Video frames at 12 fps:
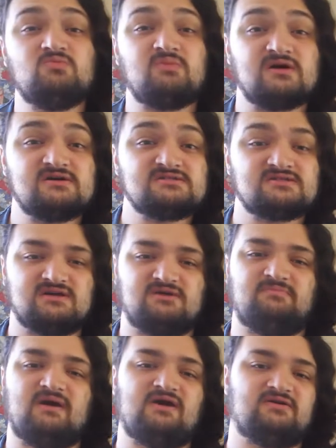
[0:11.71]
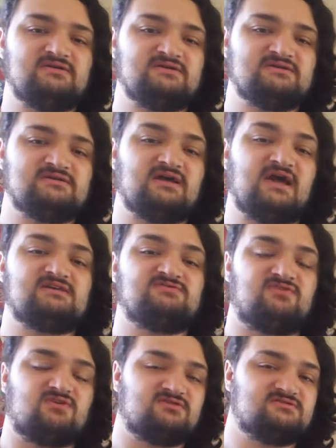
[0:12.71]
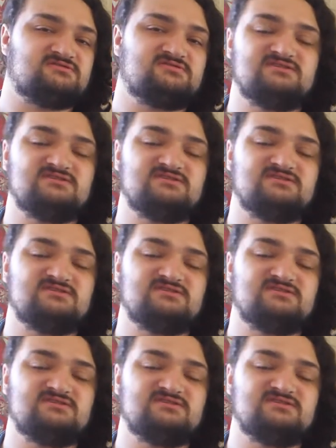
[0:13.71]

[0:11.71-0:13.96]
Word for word: much about it as far as